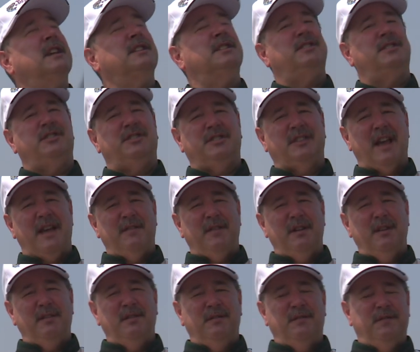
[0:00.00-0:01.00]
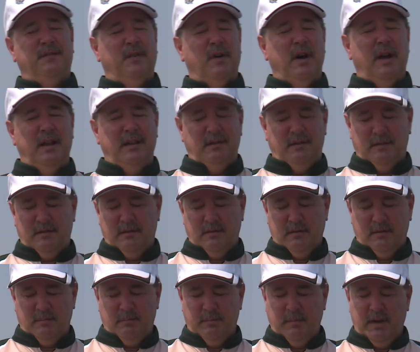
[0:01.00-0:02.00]
a seven foot
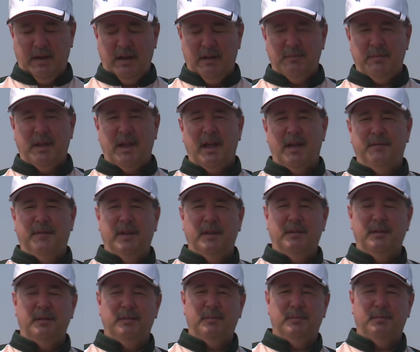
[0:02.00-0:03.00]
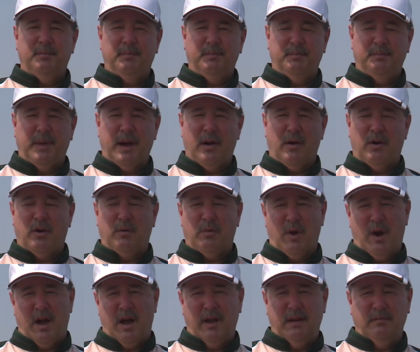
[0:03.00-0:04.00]
medium heavy power
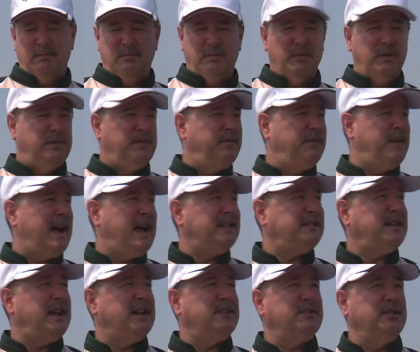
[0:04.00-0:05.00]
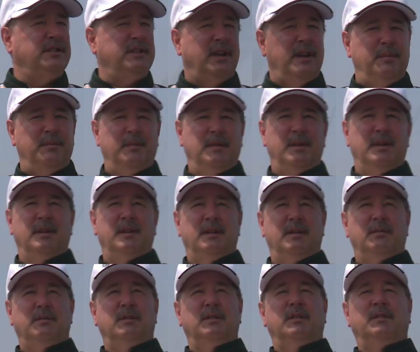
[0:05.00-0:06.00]
rod with fast action tip.
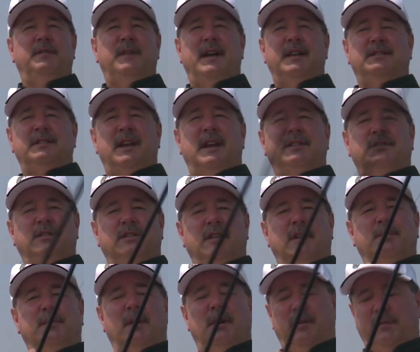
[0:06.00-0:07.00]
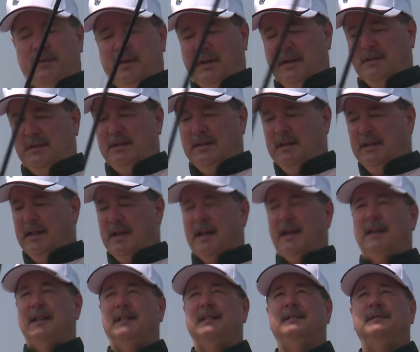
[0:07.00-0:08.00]
Real fast action tip. I don't know if you could see
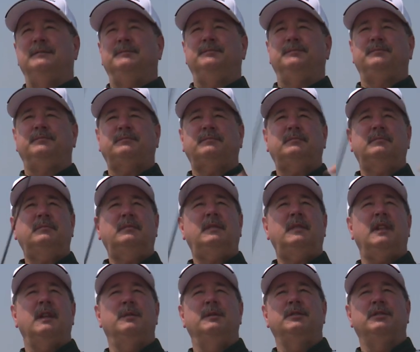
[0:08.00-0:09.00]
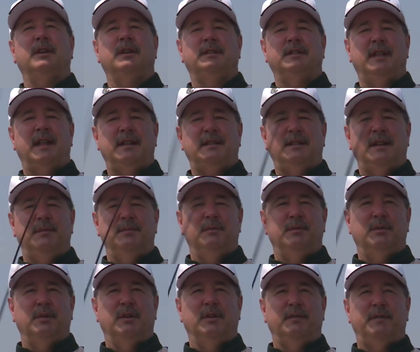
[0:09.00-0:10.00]
that. Let me show you. See that tip?
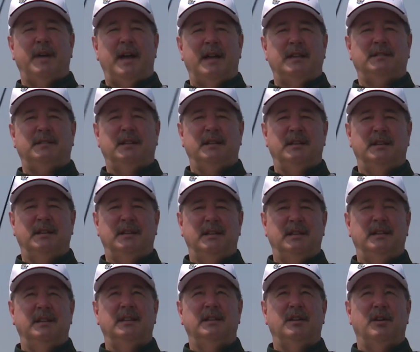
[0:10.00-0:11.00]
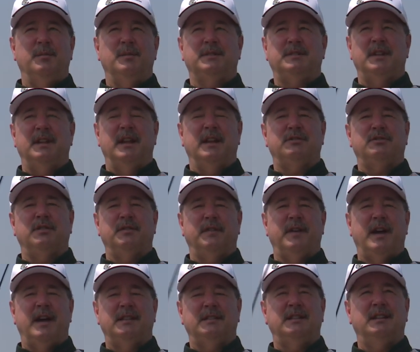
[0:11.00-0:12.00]
Real fast. Almost an extra
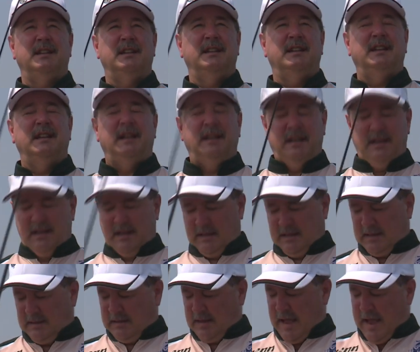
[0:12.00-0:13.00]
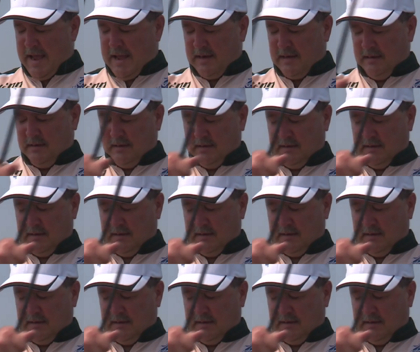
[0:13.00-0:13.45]
fast. That